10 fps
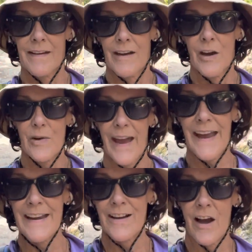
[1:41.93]

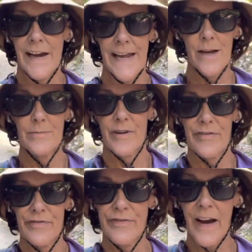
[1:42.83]
Okay, I am
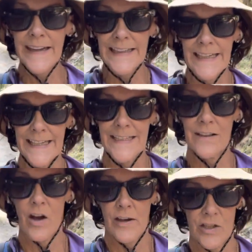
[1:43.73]
finally
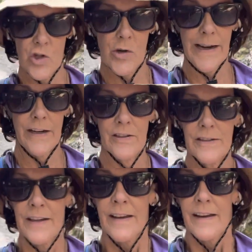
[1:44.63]
on a trail.
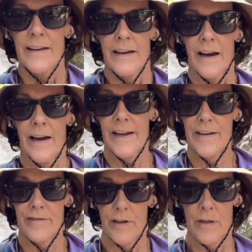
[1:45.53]

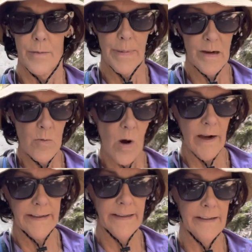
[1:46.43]
I've been
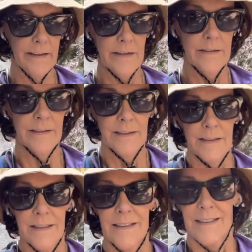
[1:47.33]
walking,
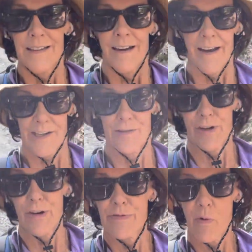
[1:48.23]

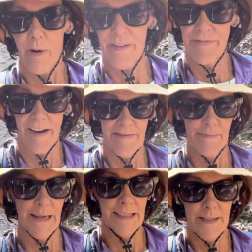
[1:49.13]
45
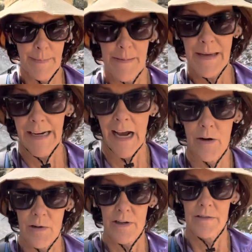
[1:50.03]
minutes, maybe an
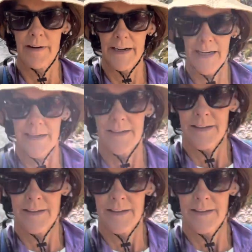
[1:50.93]
hour already.